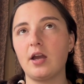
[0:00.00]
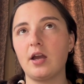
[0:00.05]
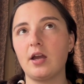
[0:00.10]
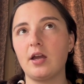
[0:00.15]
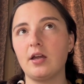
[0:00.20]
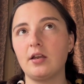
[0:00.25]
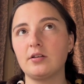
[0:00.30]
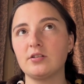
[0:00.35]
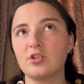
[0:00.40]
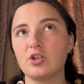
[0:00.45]

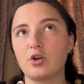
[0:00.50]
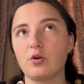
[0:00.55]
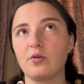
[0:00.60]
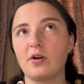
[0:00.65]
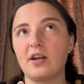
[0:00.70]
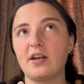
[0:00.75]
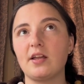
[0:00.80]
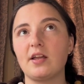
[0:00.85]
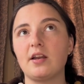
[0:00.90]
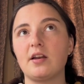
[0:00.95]

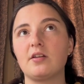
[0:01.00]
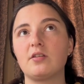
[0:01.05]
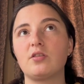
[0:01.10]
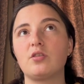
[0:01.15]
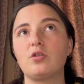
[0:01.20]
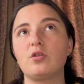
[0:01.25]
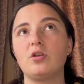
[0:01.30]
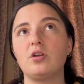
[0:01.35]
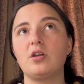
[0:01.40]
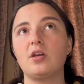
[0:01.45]

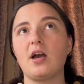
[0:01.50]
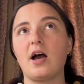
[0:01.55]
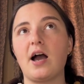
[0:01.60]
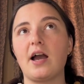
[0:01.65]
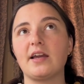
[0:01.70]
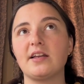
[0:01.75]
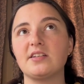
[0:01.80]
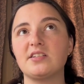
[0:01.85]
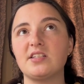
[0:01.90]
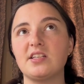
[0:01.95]
integrated the
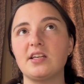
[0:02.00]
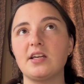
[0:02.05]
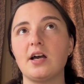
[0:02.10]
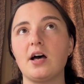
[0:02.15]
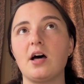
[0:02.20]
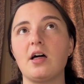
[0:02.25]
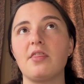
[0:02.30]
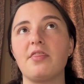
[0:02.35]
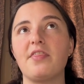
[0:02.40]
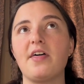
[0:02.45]

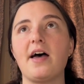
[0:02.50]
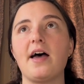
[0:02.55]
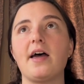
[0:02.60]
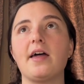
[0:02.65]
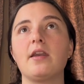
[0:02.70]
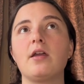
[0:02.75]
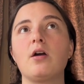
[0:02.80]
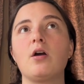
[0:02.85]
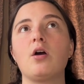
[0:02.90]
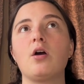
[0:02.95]
idea that